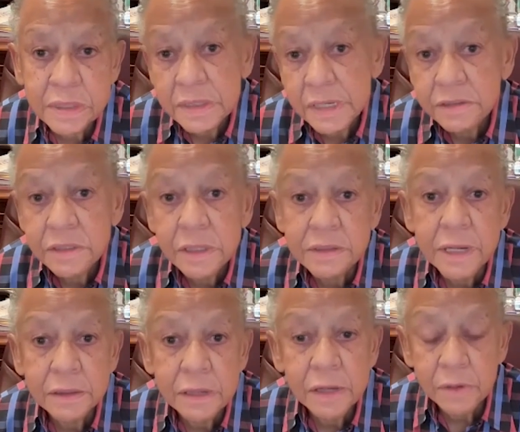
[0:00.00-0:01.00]
And that's it.
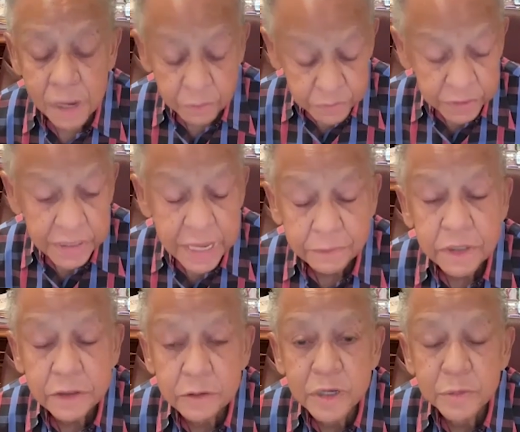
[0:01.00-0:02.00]
I really have
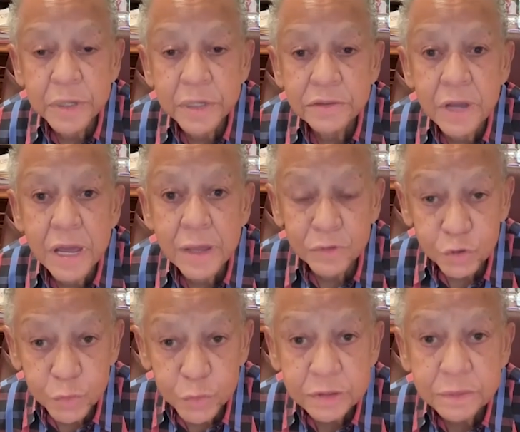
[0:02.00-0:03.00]
done my best. I am
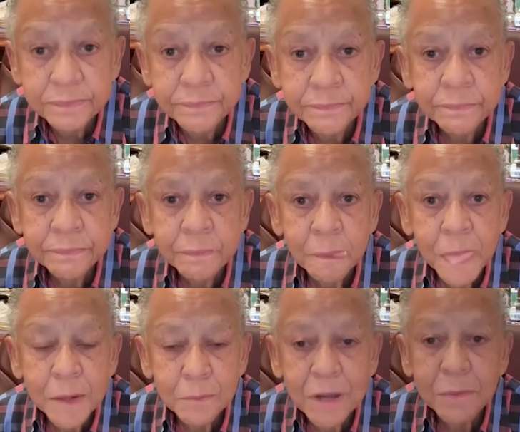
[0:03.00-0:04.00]
doing
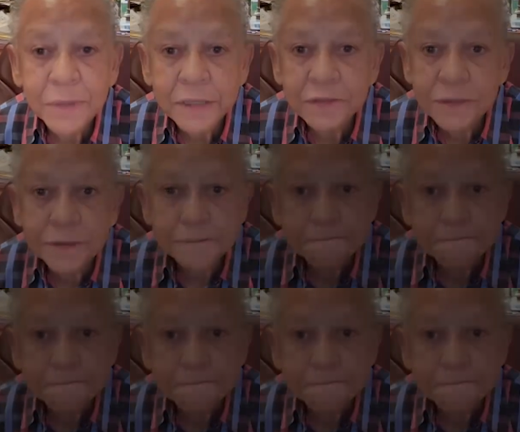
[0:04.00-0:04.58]
my best.